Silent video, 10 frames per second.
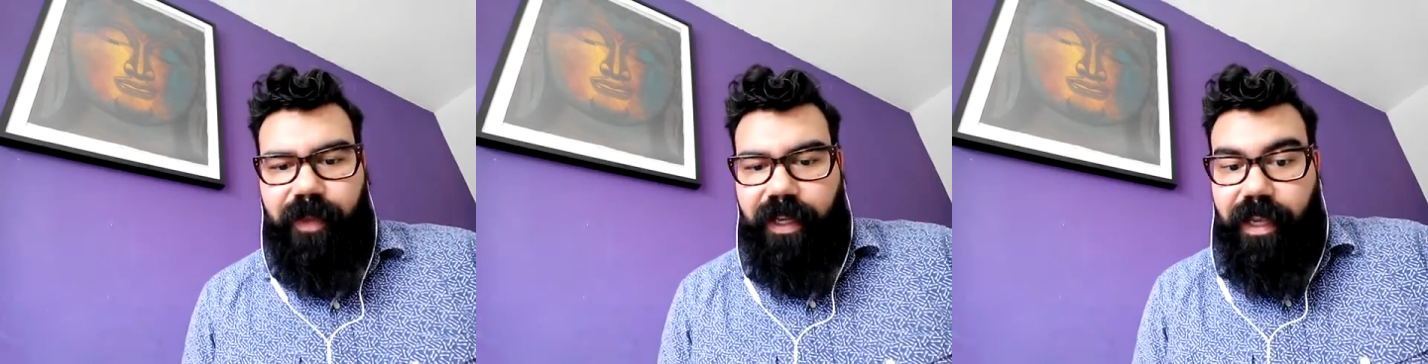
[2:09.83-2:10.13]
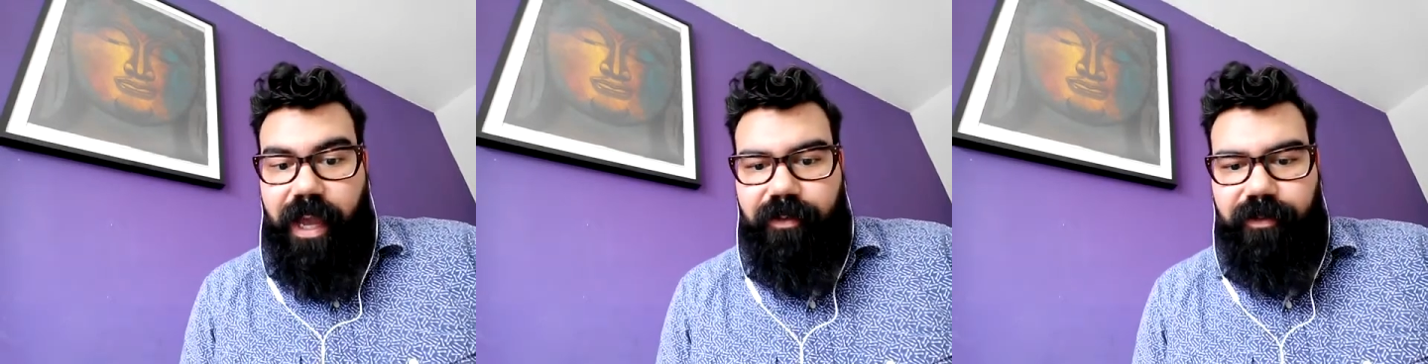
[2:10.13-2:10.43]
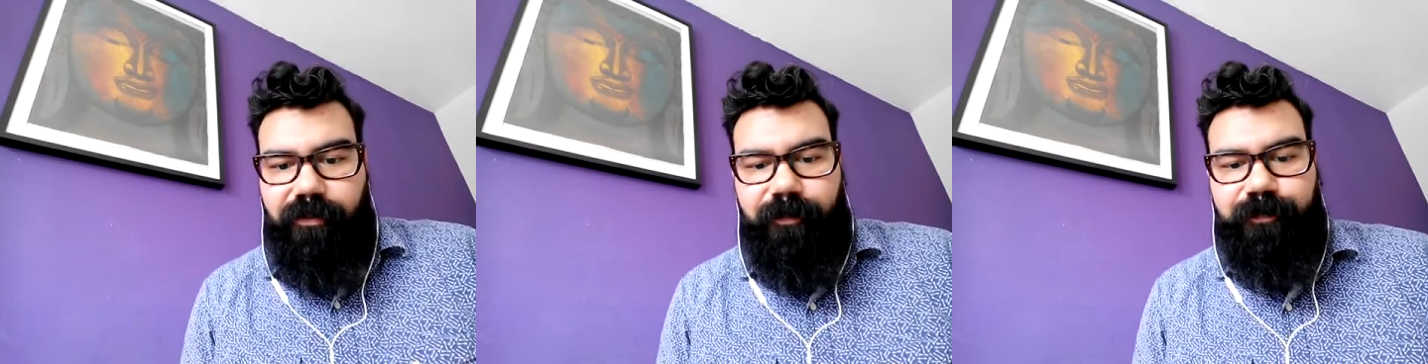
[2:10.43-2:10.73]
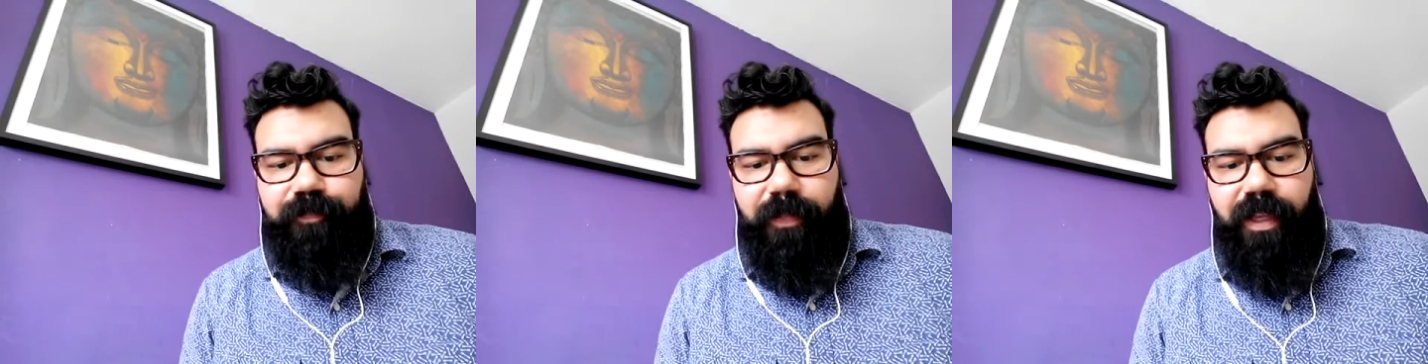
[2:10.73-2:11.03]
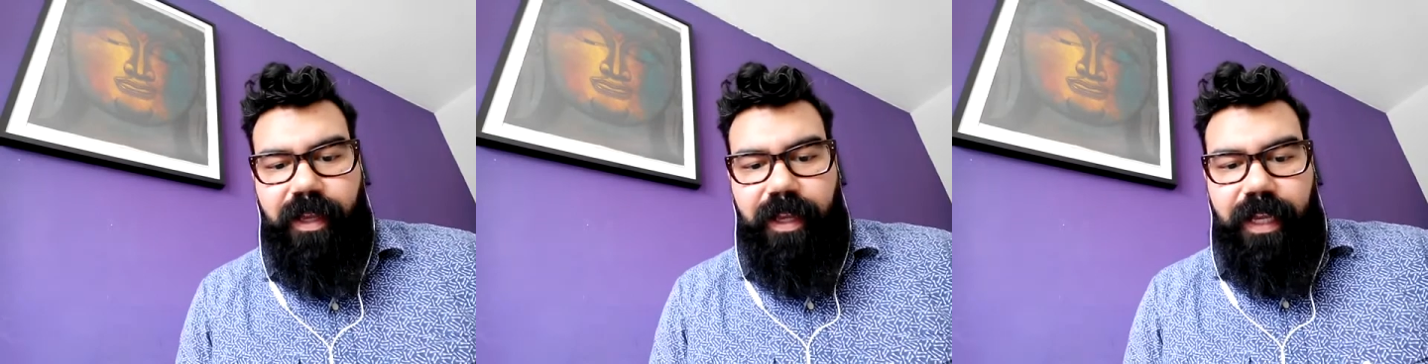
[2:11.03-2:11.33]
and he had to.
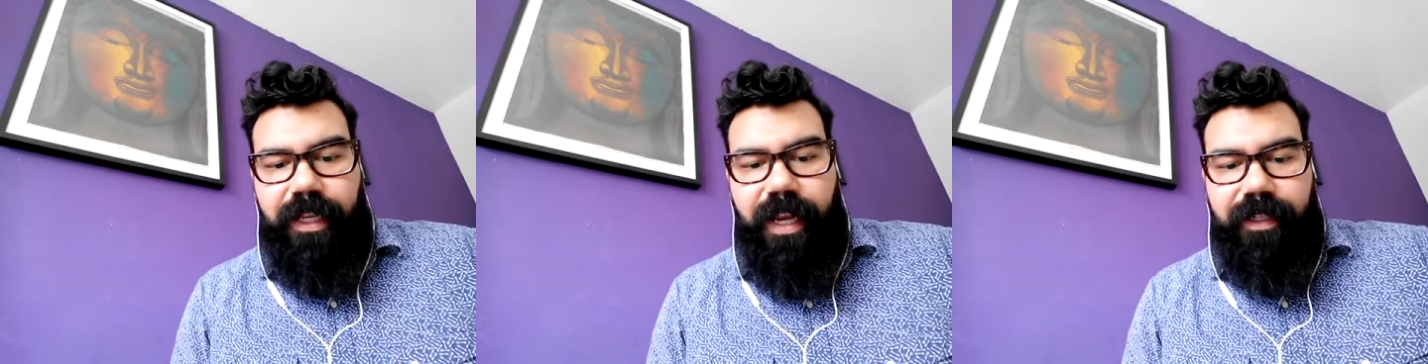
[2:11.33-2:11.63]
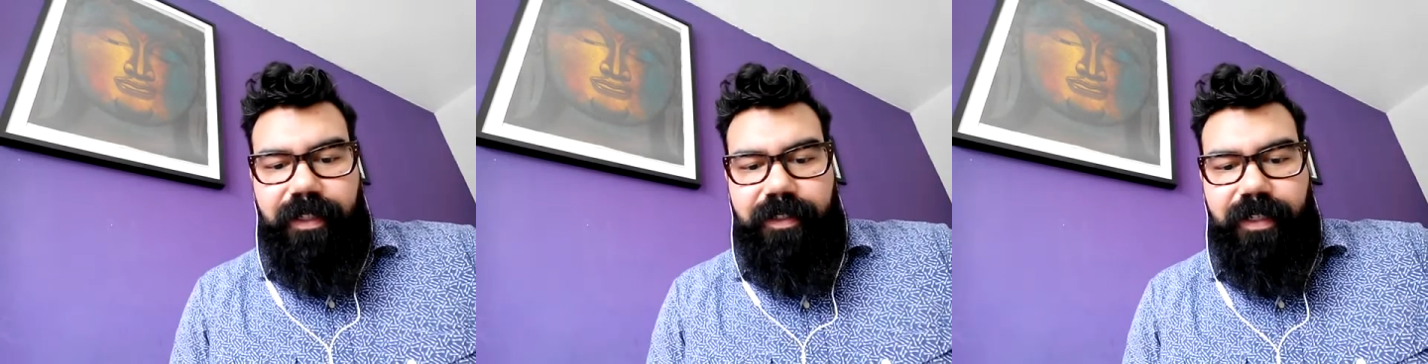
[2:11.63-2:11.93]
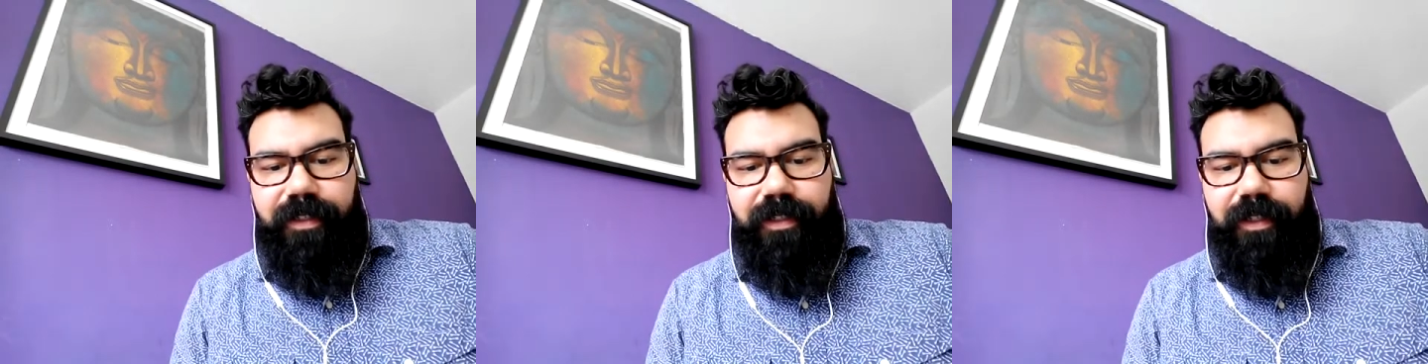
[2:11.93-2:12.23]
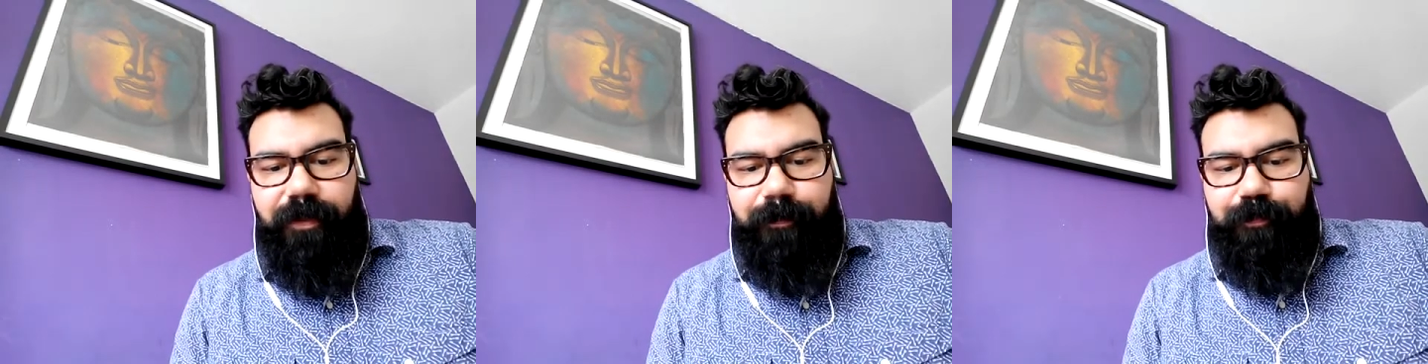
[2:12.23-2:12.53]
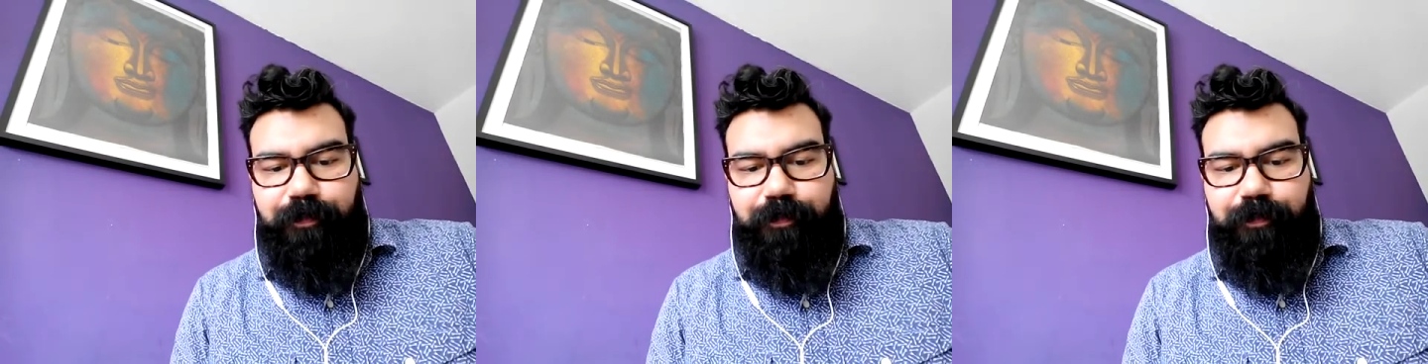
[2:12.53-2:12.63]
In 1960,